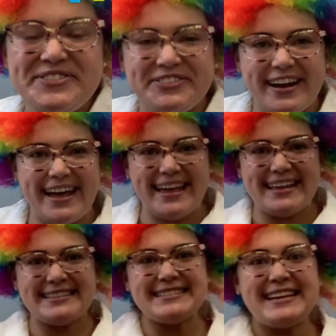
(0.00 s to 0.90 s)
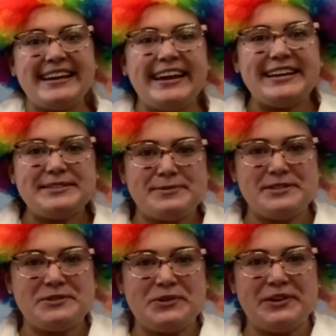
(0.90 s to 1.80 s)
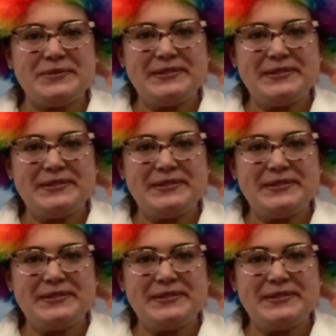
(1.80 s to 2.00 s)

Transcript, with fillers: friends! It's Miss Jordan